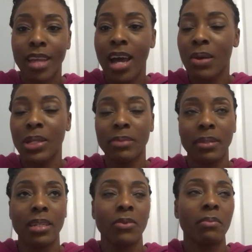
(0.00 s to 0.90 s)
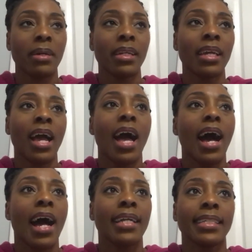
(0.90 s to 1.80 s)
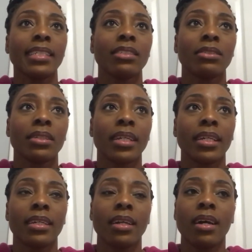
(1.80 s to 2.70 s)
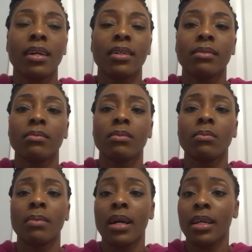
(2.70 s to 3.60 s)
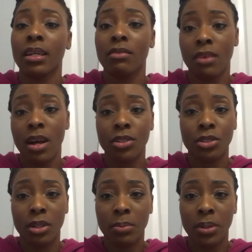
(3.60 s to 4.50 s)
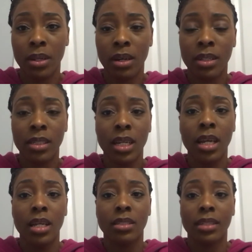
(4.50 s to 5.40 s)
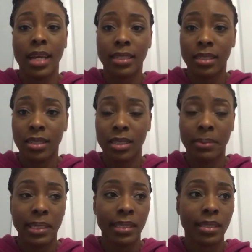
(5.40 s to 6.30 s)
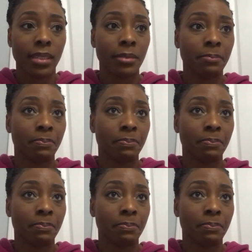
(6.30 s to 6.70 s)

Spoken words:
I don't want to spend any more money. I need to get my garage door put on, so that's an expense.